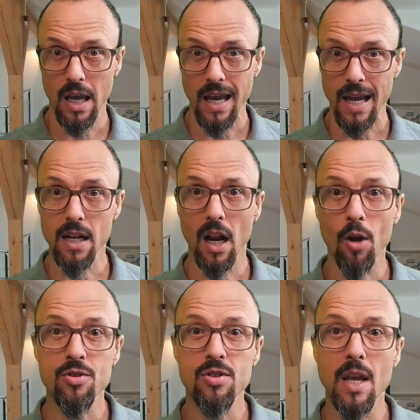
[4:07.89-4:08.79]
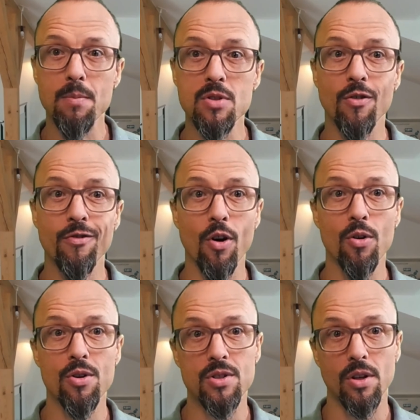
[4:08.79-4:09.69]
It allows teams to
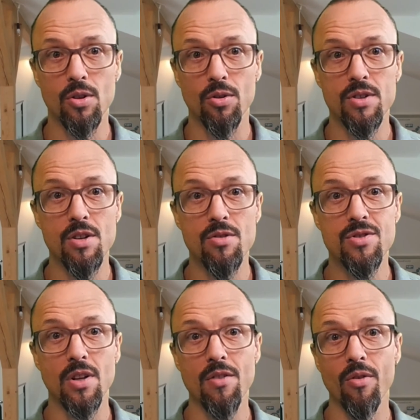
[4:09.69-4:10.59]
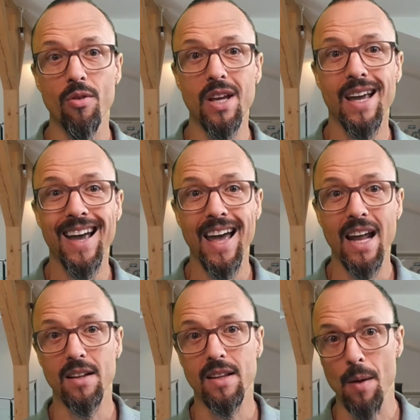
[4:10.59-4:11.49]
focus on continuous delivery and
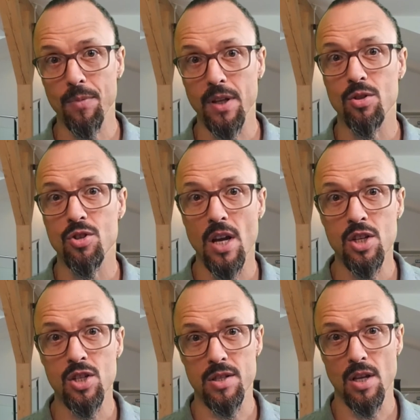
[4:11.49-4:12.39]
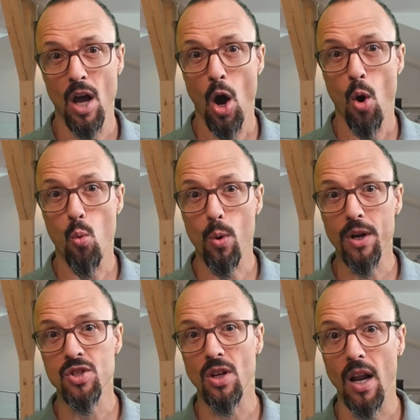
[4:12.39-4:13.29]
adapting to changes,
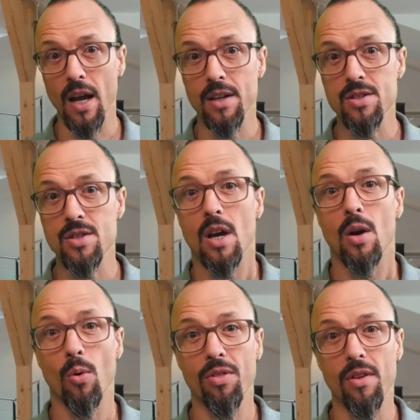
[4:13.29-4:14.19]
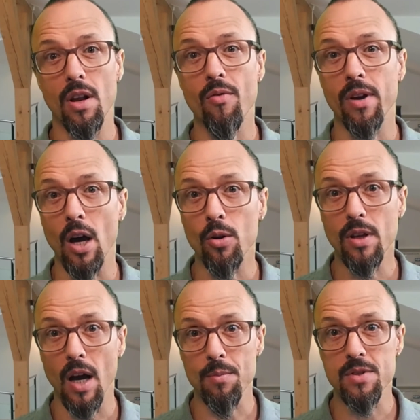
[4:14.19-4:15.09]
which aligns with delivering
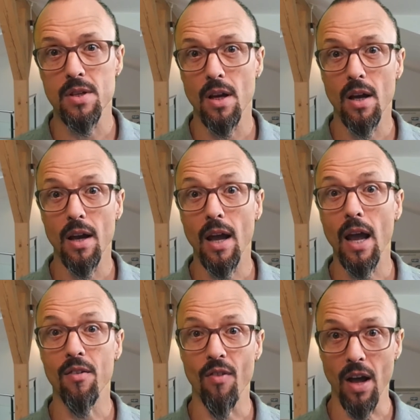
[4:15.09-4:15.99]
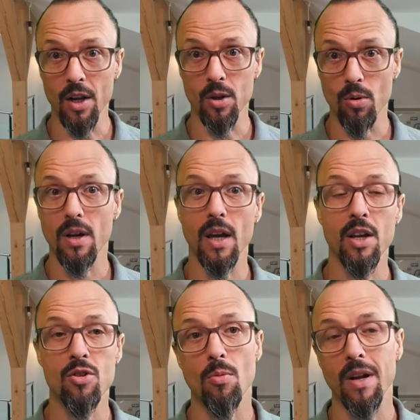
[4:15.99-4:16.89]
outcomes and value
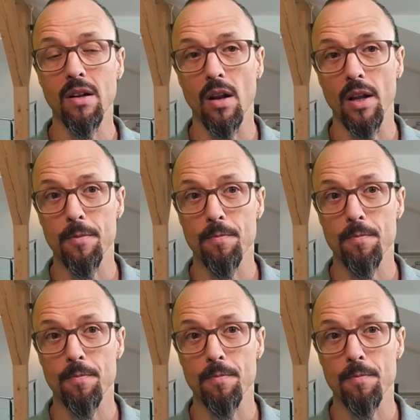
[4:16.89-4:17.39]
incrementally.